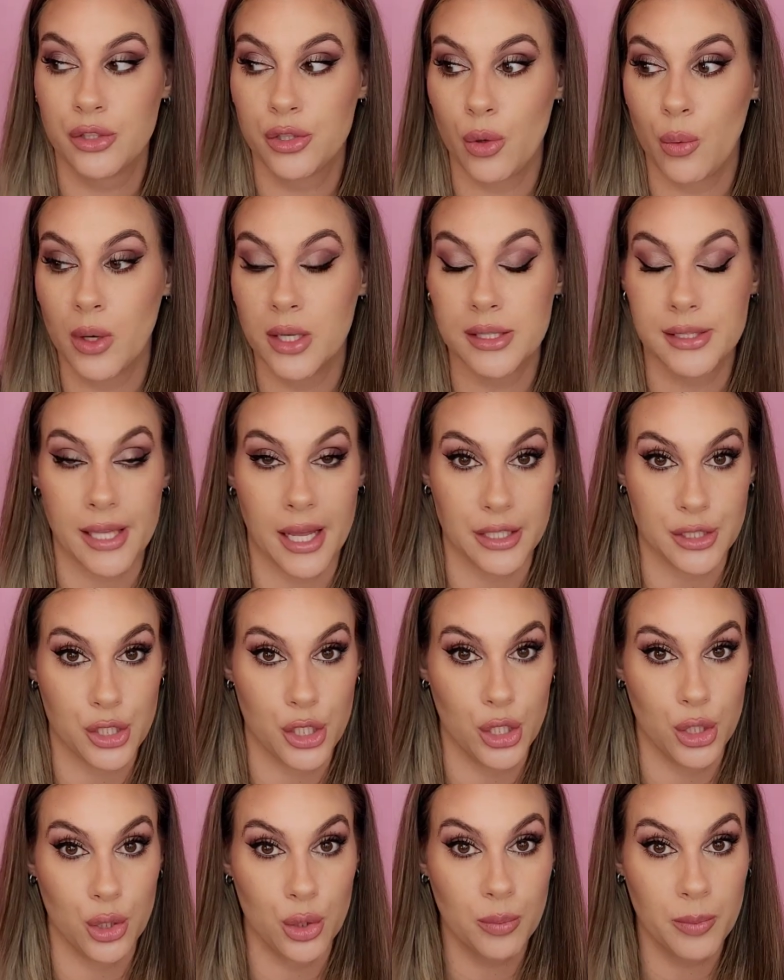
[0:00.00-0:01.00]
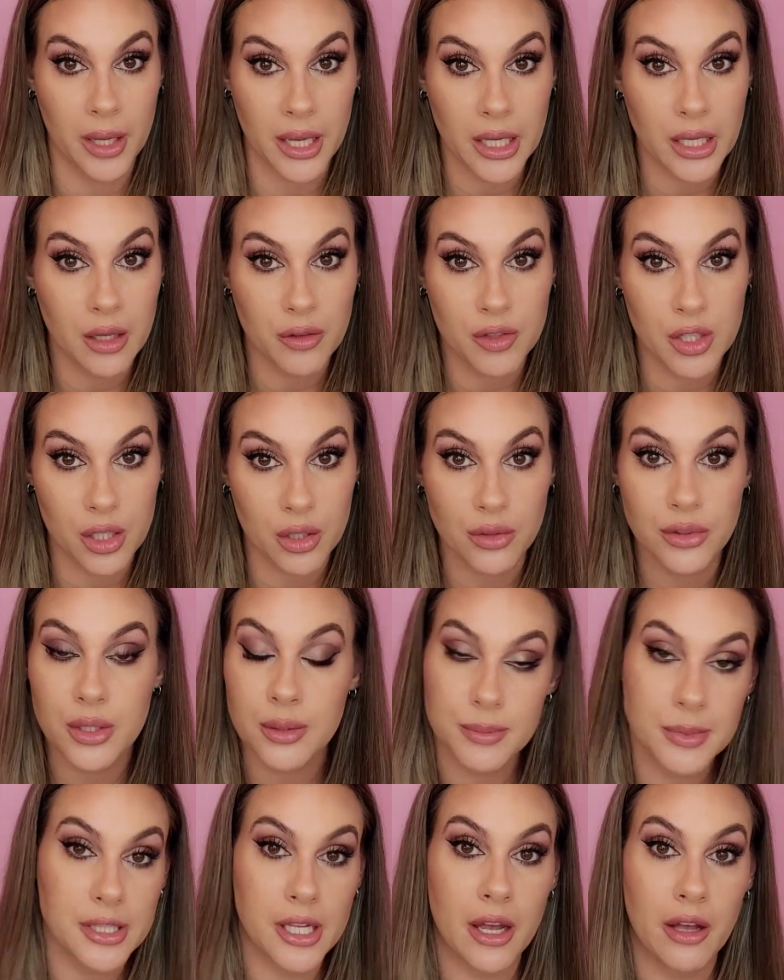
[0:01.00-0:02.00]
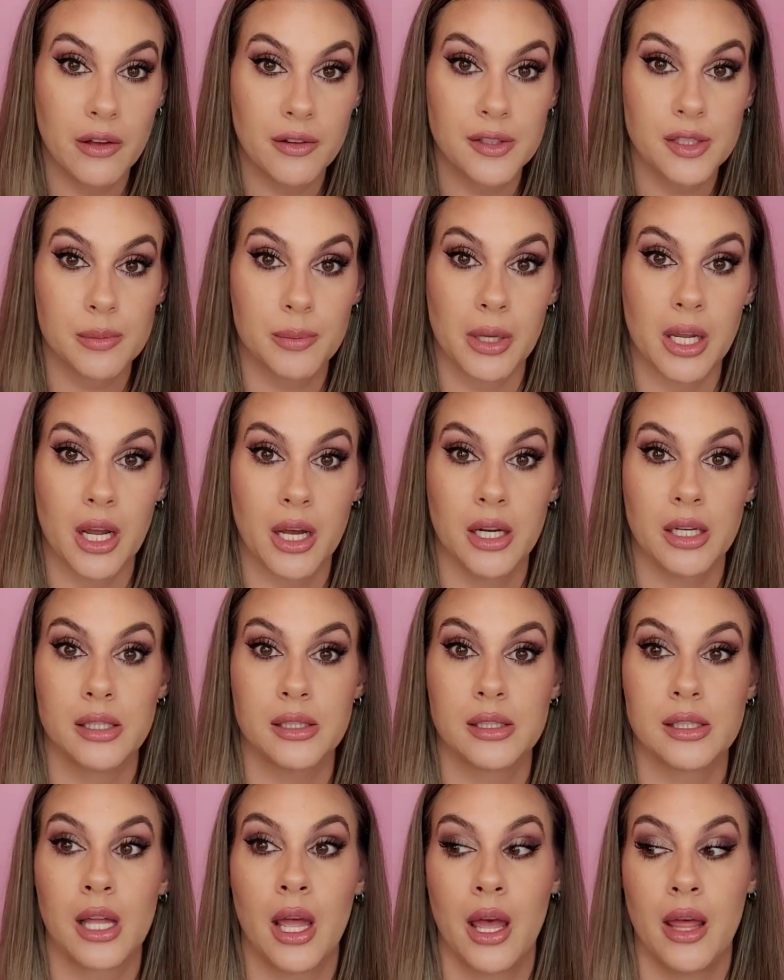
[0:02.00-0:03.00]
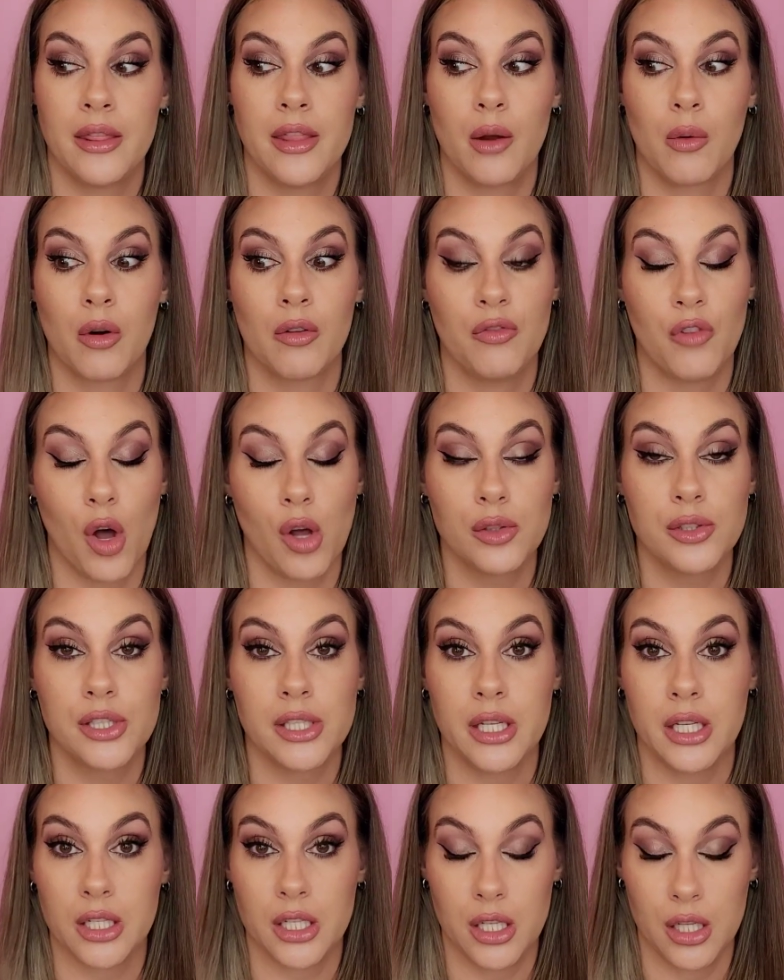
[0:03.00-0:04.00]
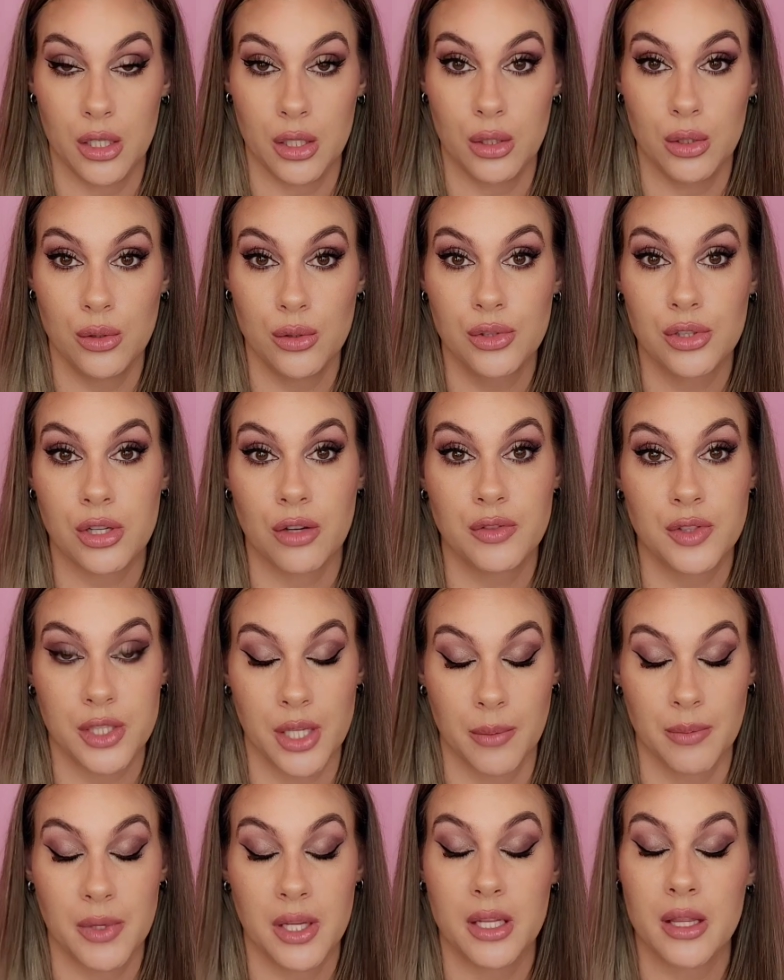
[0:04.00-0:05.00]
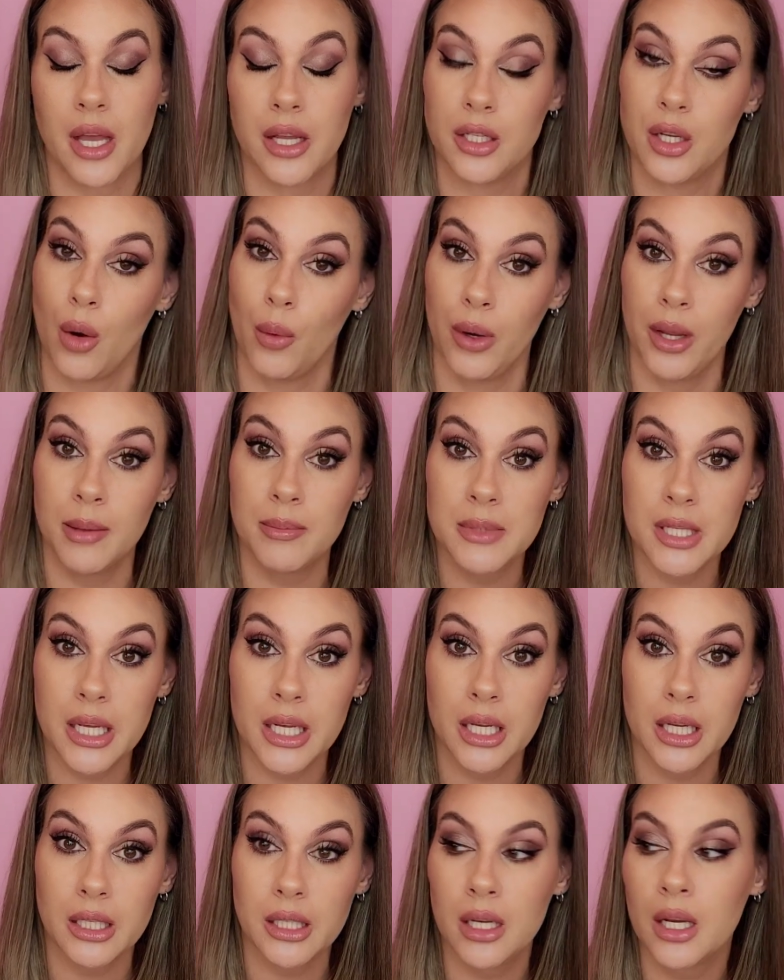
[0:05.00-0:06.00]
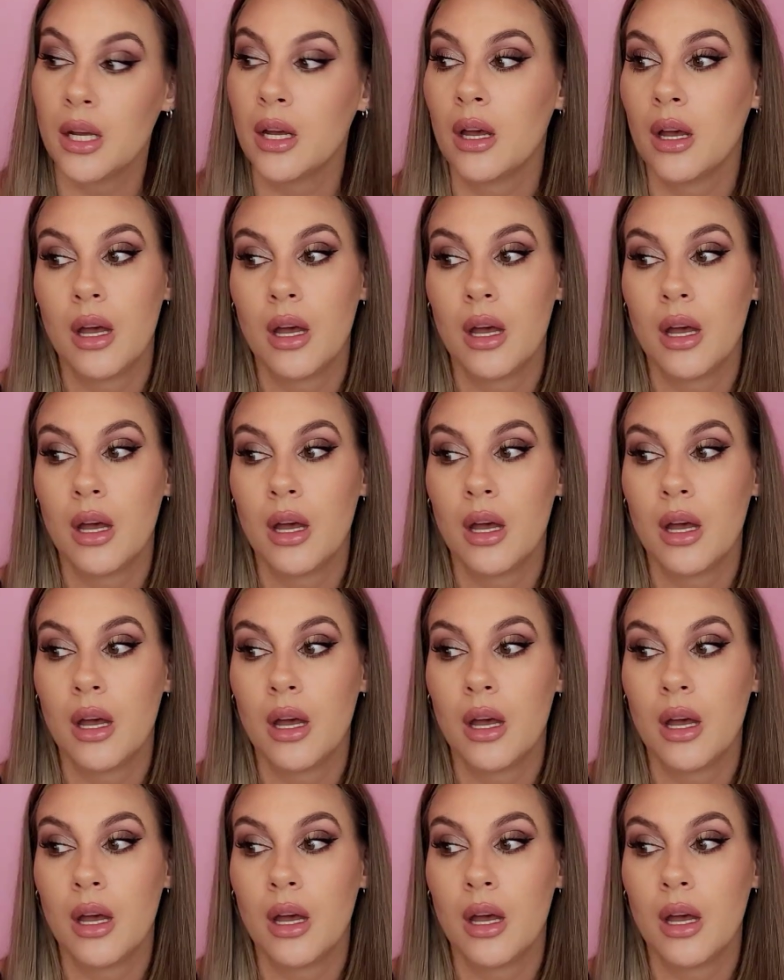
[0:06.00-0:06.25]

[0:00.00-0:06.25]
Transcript: So what is that? Two men have killed themselves because they were falsely accused of something that Joachim did?